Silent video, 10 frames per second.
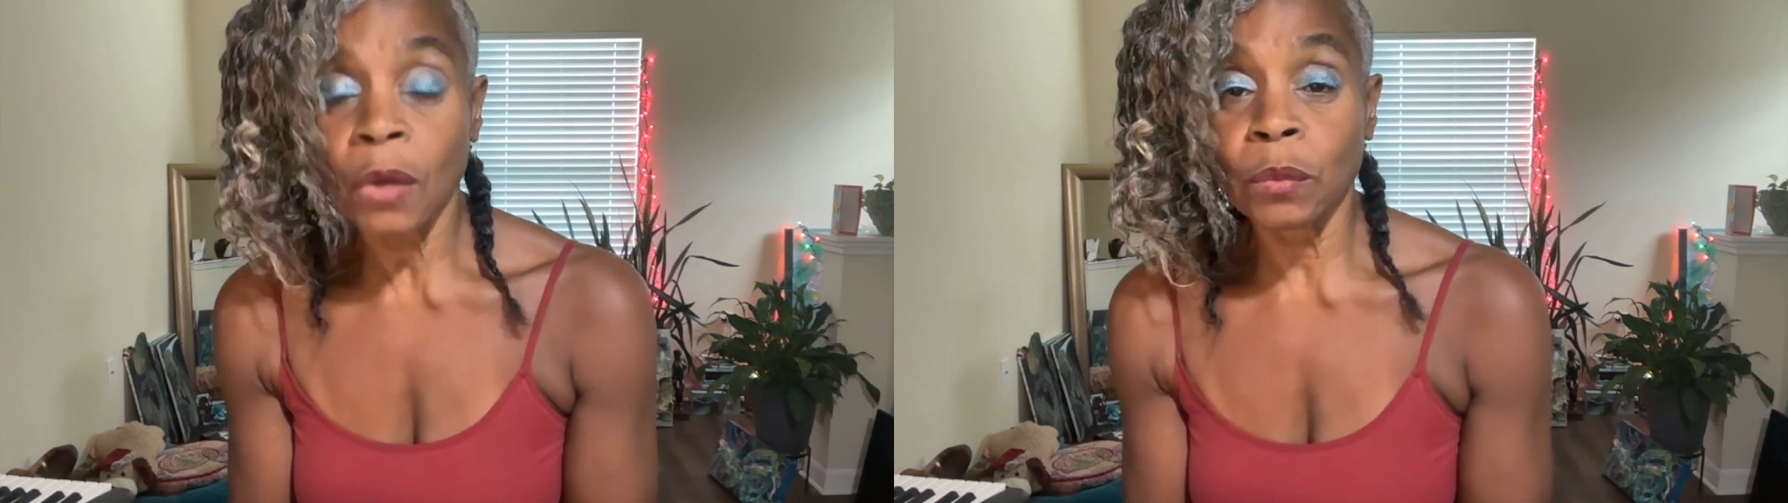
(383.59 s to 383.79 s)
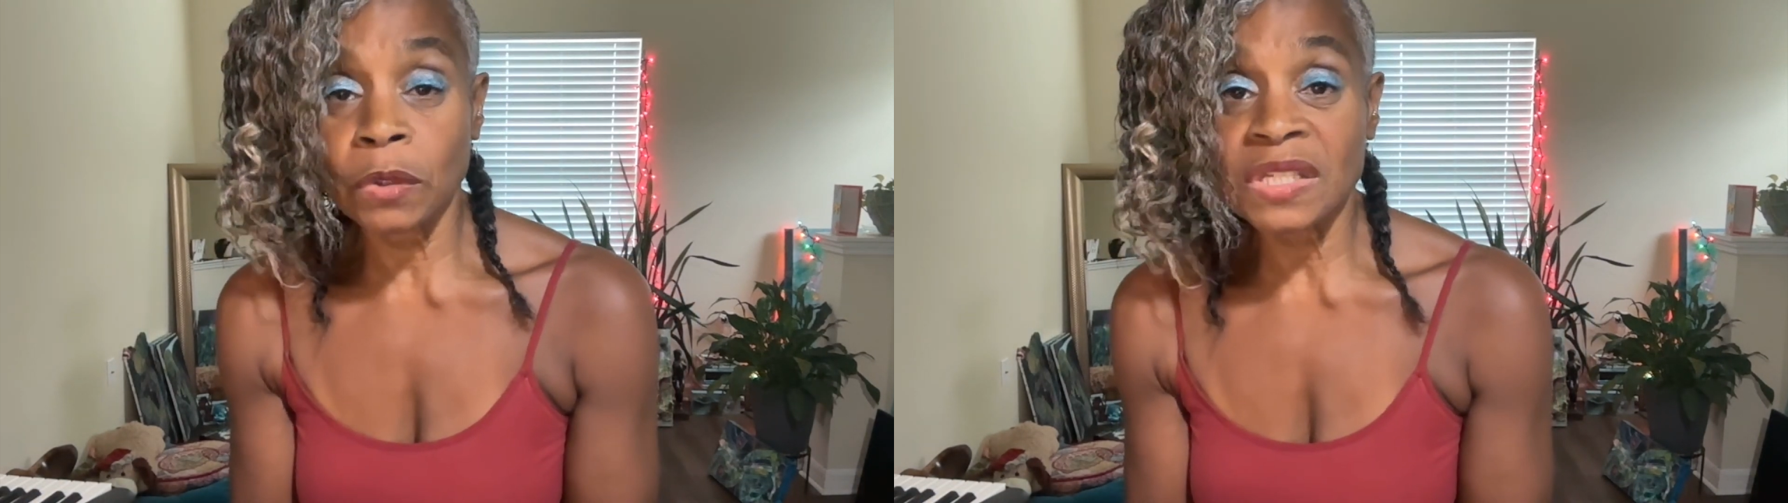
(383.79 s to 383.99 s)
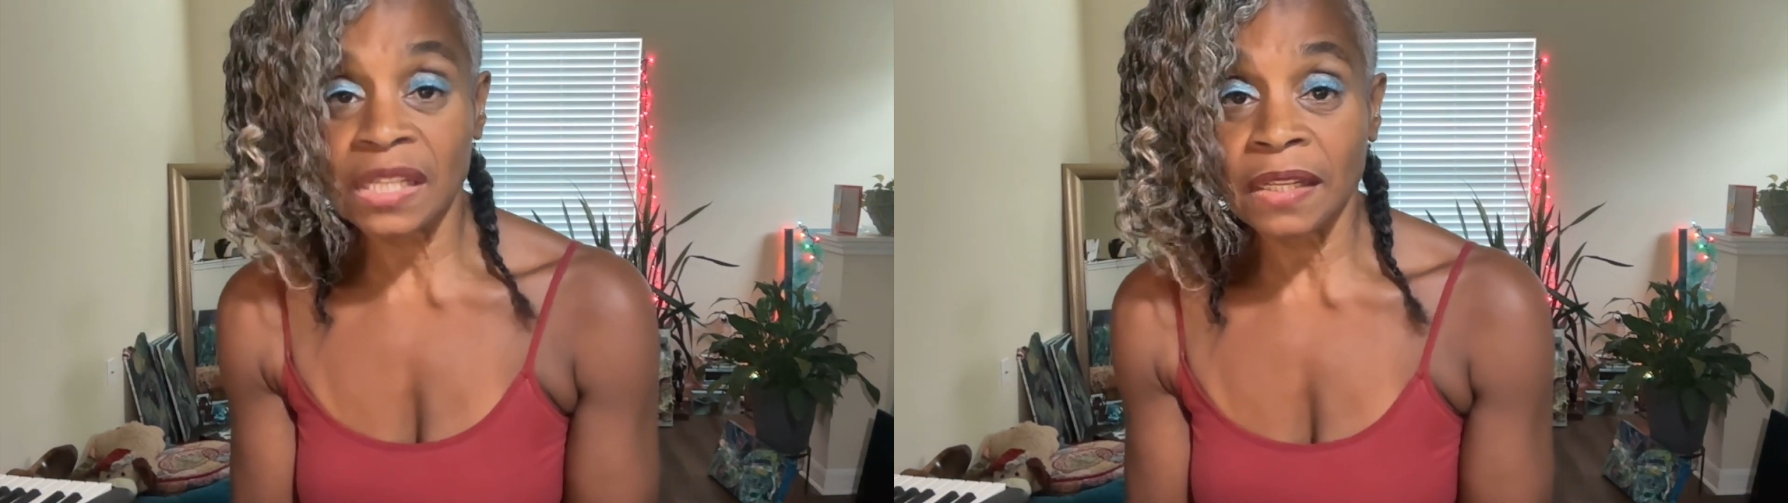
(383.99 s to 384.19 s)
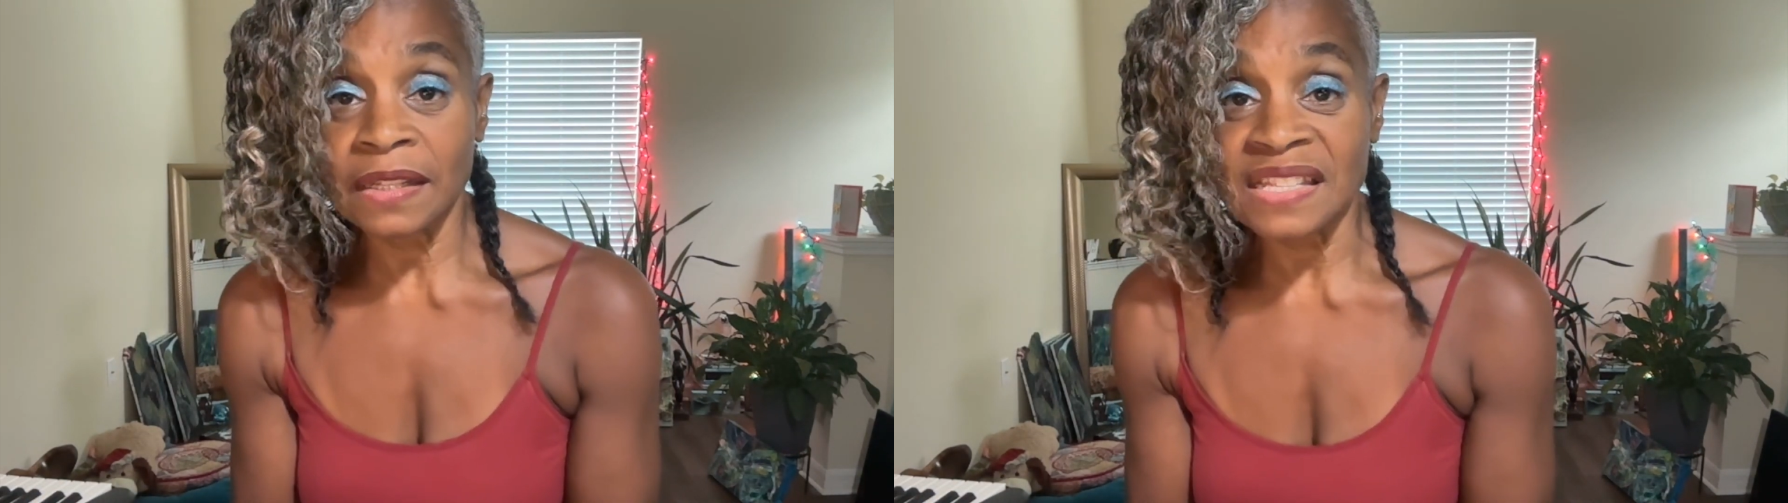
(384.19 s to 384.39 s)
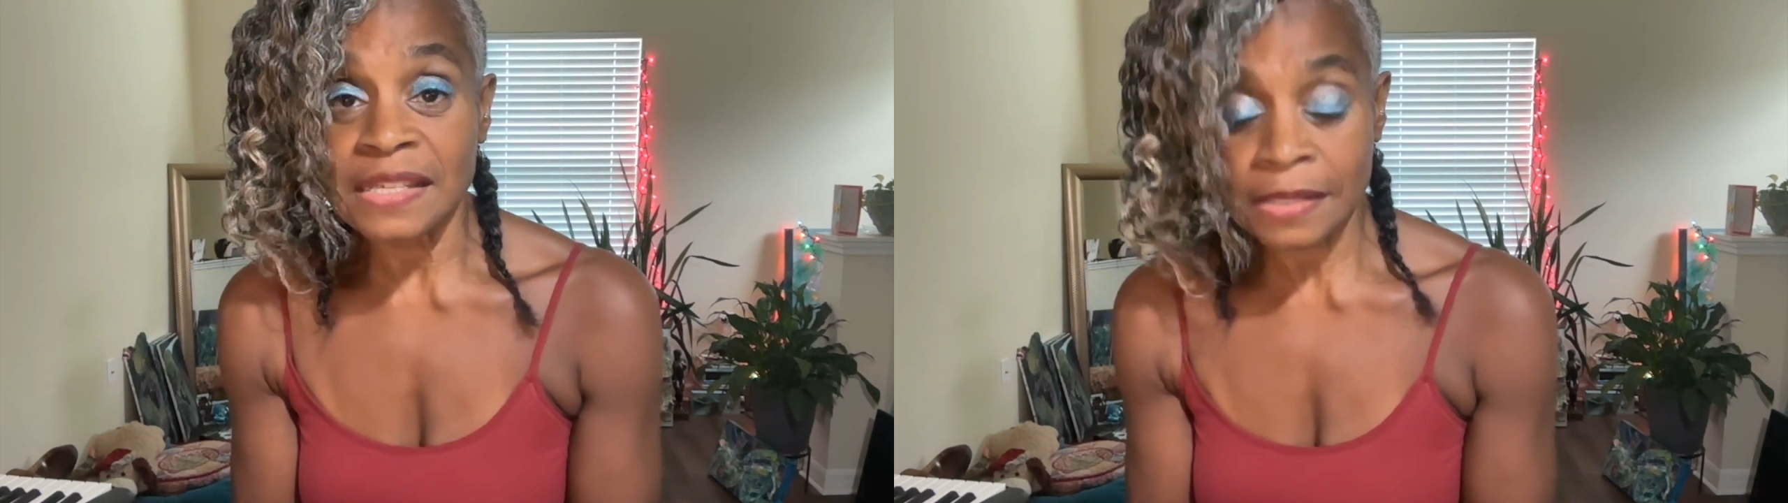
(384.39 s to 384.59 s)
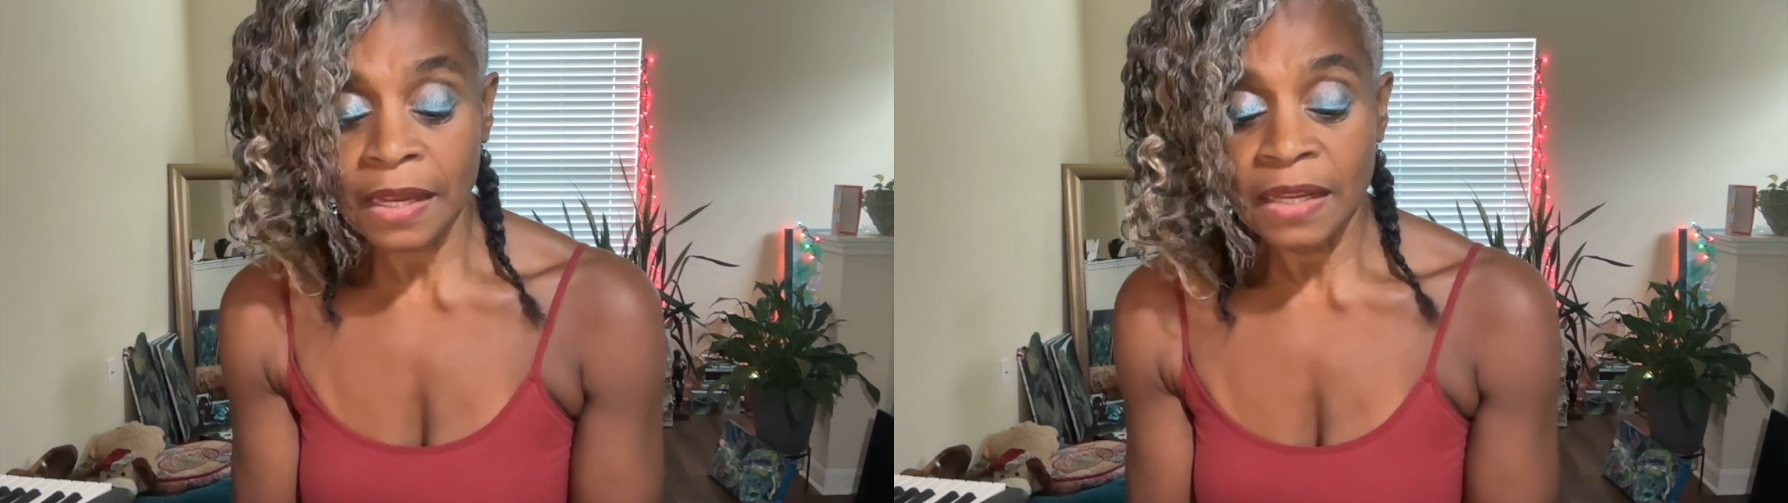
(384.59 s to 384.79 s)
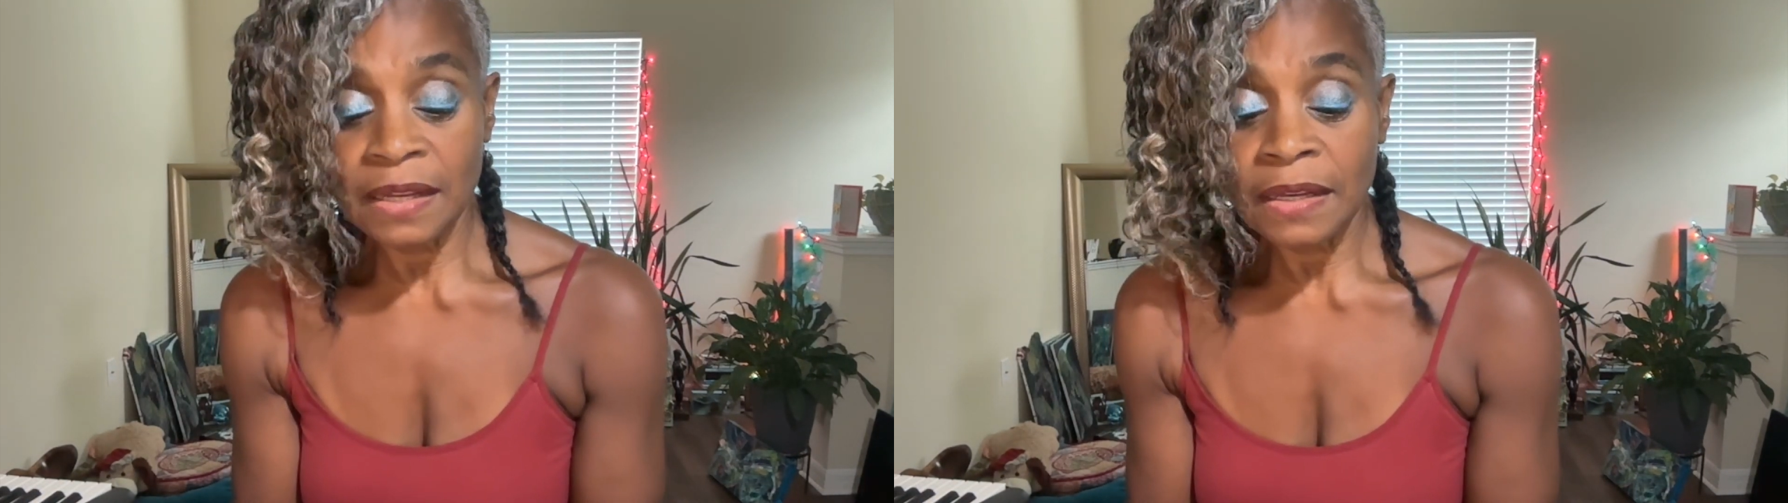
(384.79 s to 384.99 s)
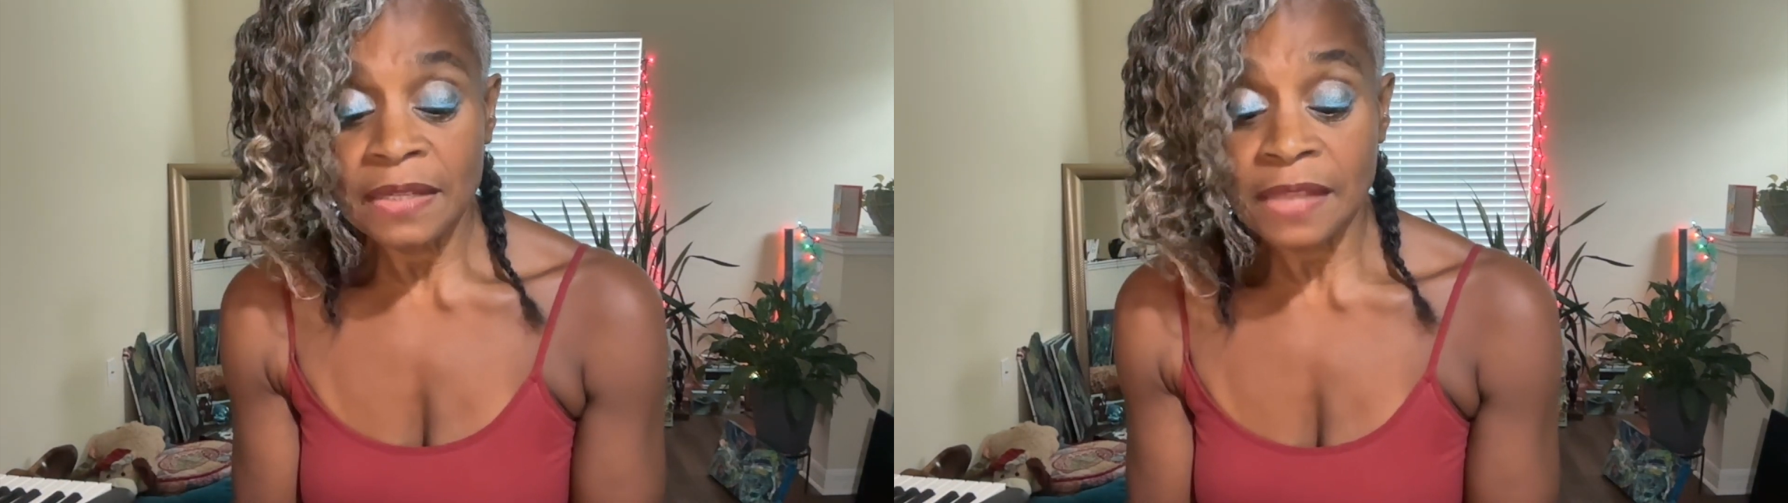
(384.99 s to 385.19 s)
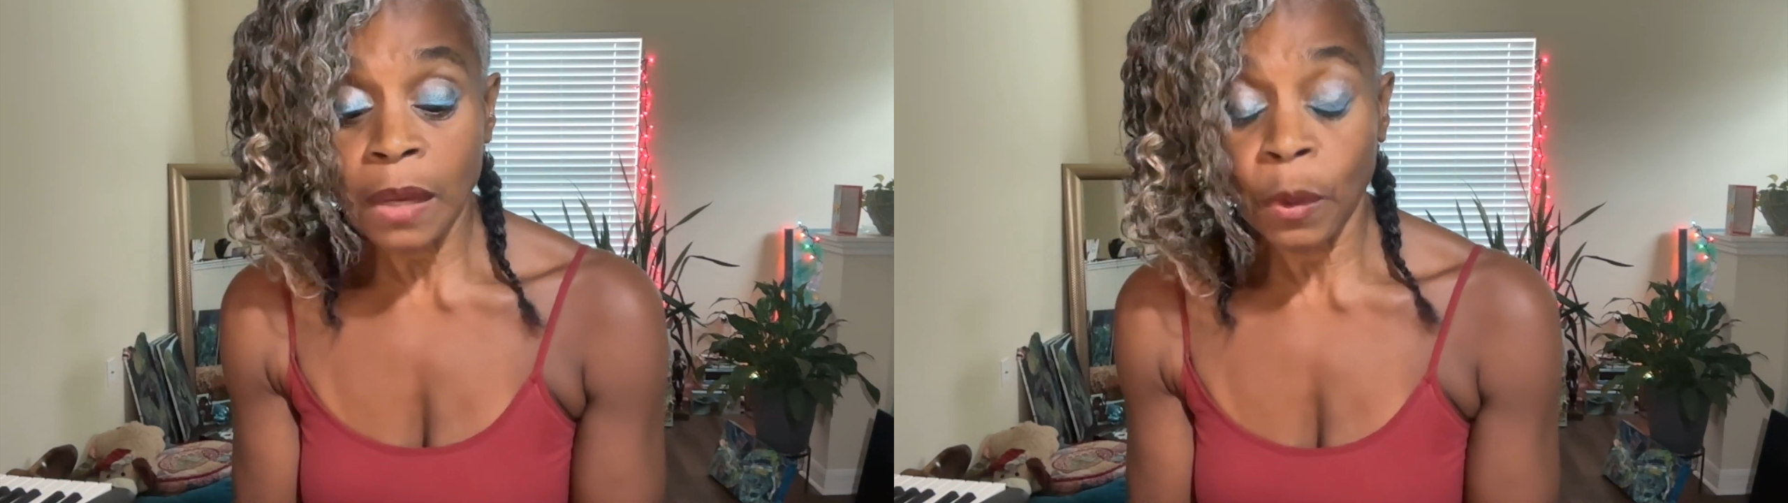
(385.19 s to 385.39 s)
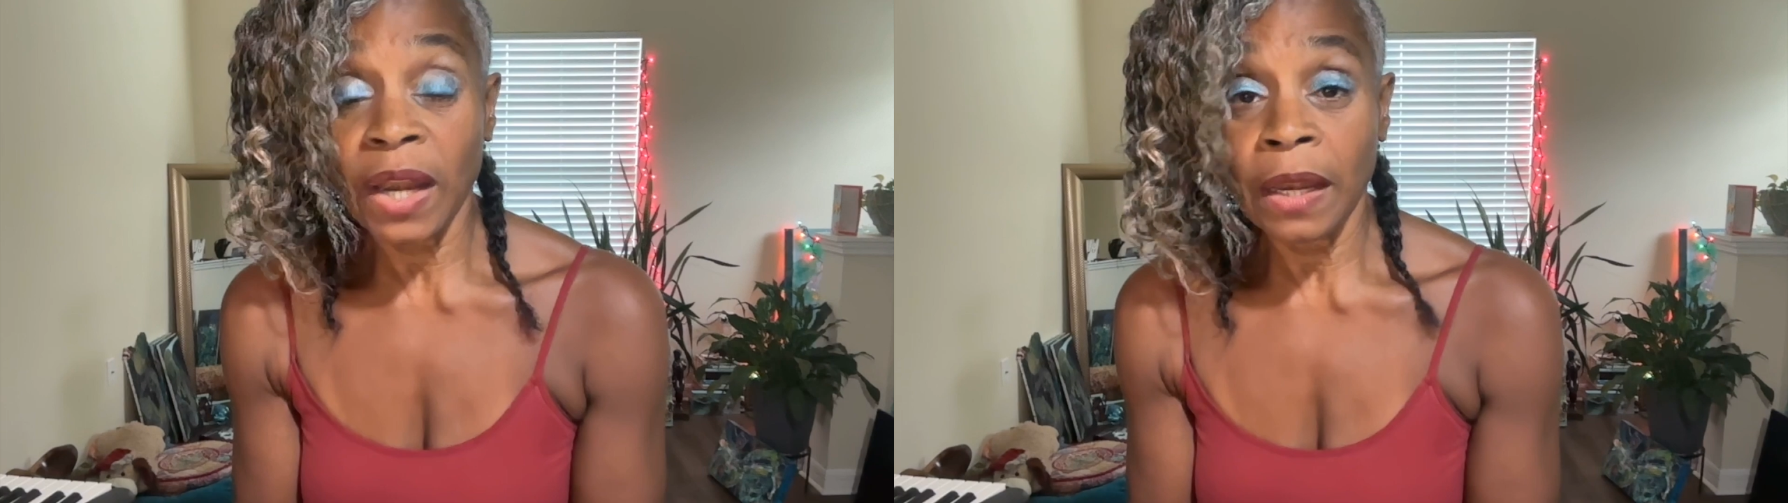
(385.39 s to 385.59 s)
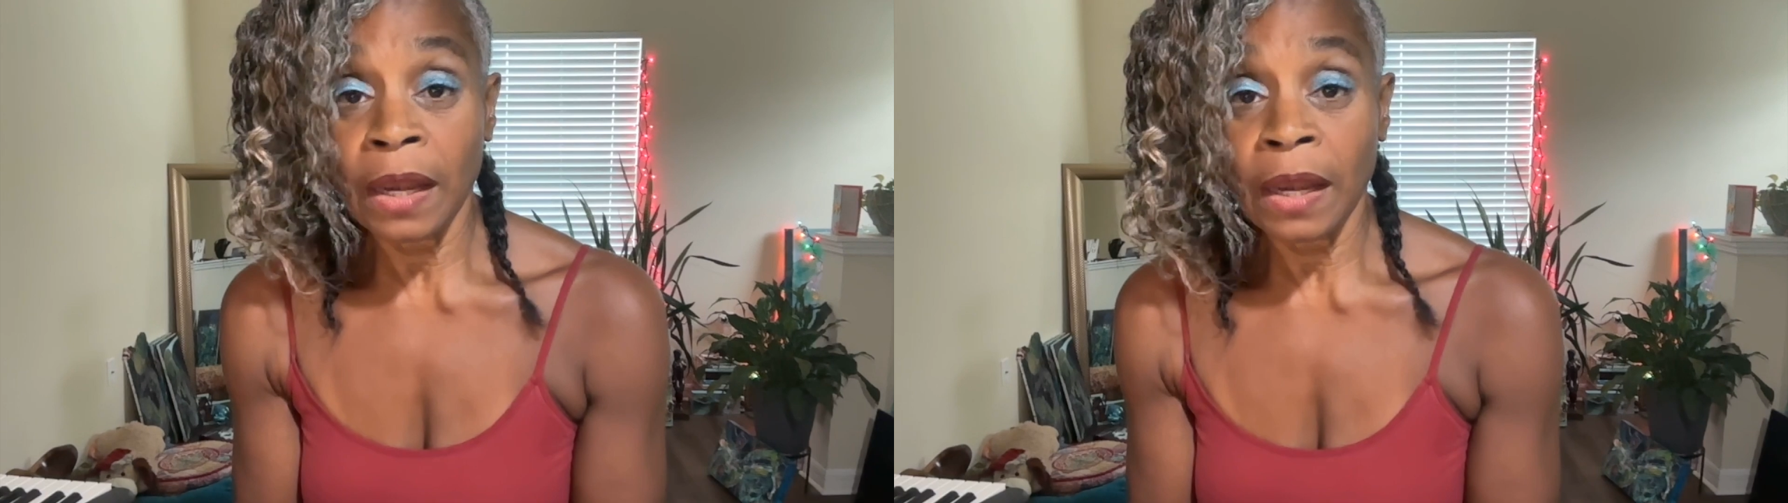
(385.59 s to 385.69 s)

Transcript: routines sacred.